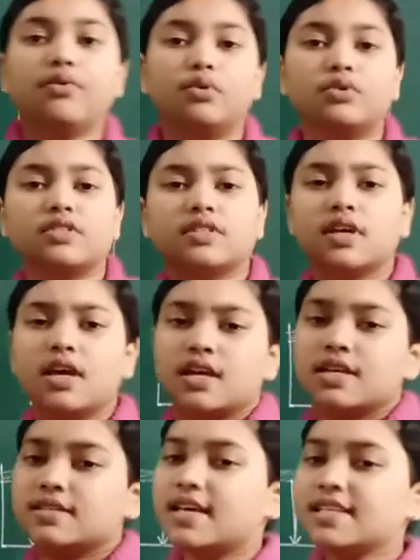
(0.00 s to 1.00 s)
force.
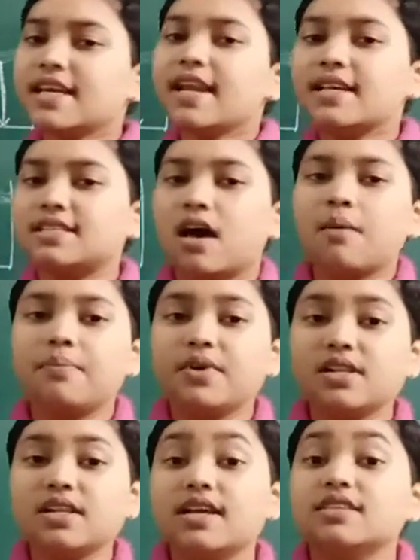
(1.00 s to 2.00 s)
Such an
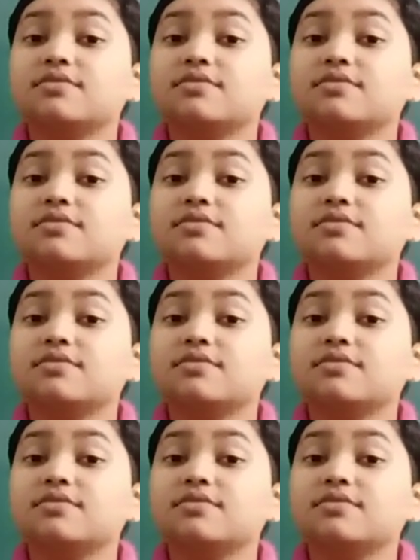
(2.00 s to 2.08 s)
example is